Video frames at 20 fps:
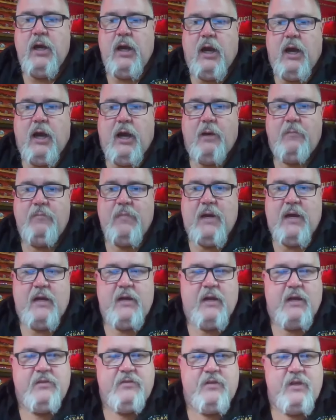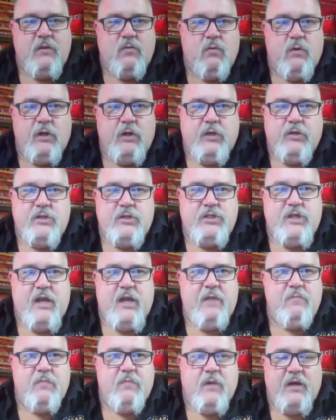um, I, I, think we're in good
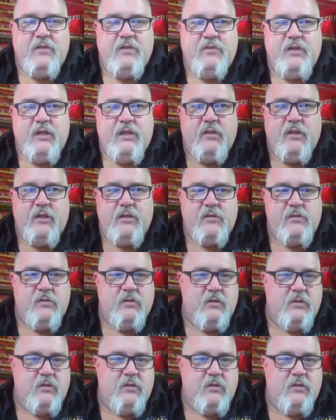shape. I think that